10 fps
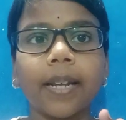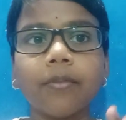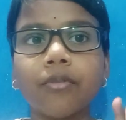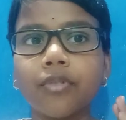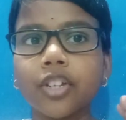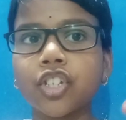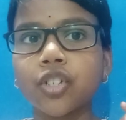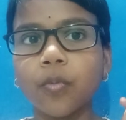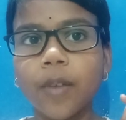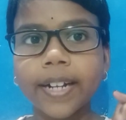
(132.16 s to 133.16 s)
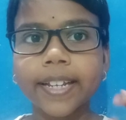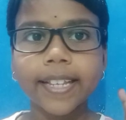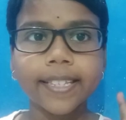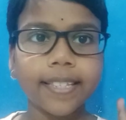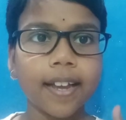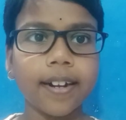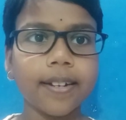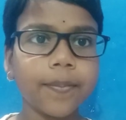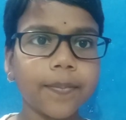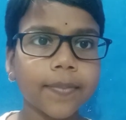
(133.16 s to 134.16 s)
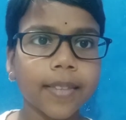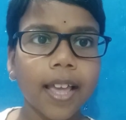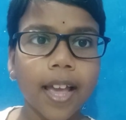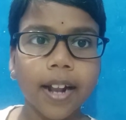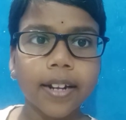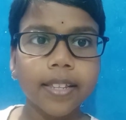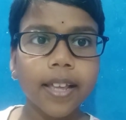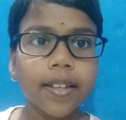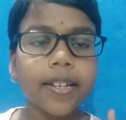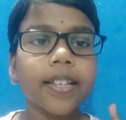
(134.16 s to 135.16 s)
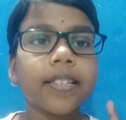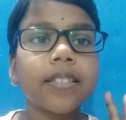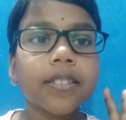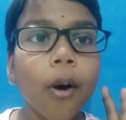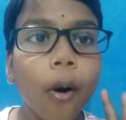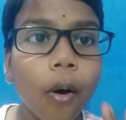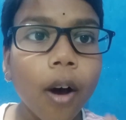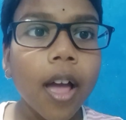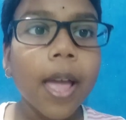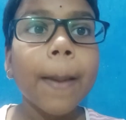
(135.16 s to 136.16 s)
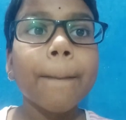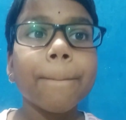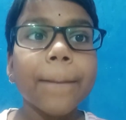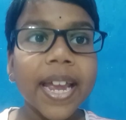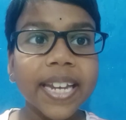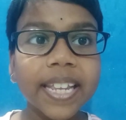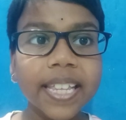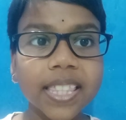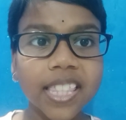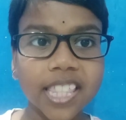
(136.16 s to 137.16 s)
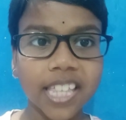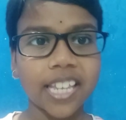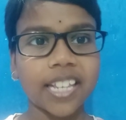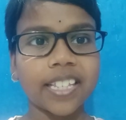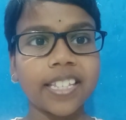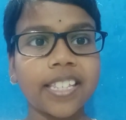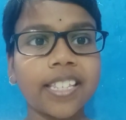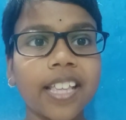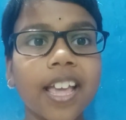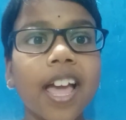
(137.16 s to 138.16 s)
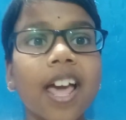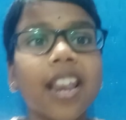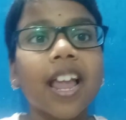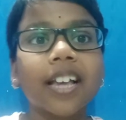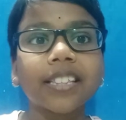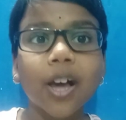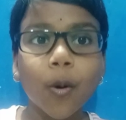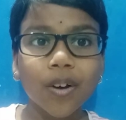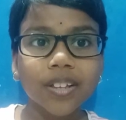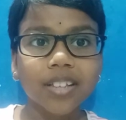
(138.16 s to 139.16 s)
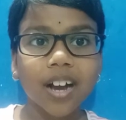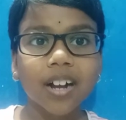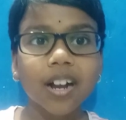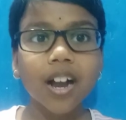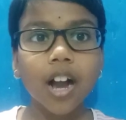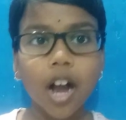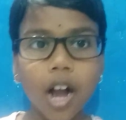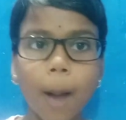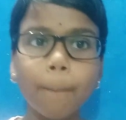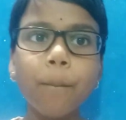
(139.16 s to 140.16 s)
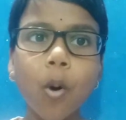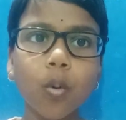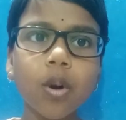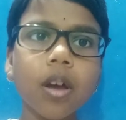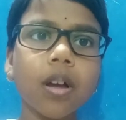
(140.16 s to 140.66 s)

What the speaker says: Fish went inside, and there he saw many things. Like there was a cupboard,